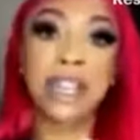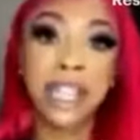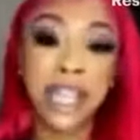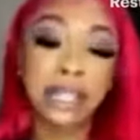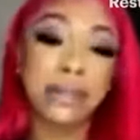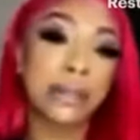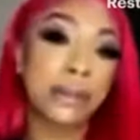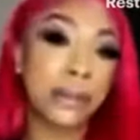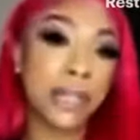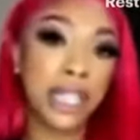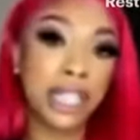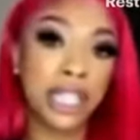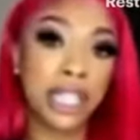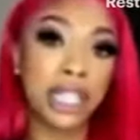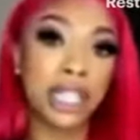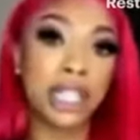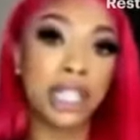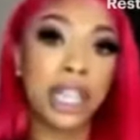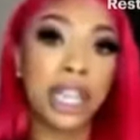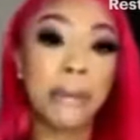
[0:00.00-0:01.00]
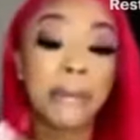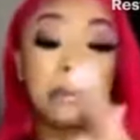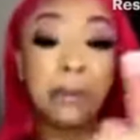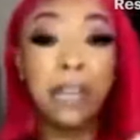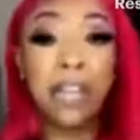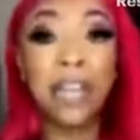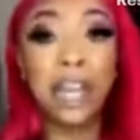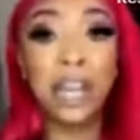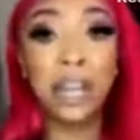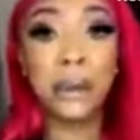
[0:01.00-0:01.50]
That's what we did.
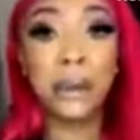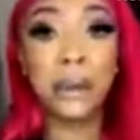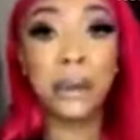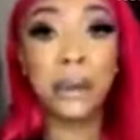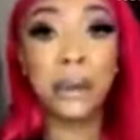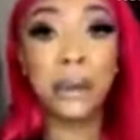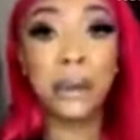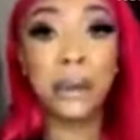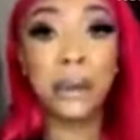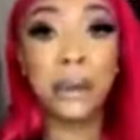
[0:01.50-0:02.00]
But after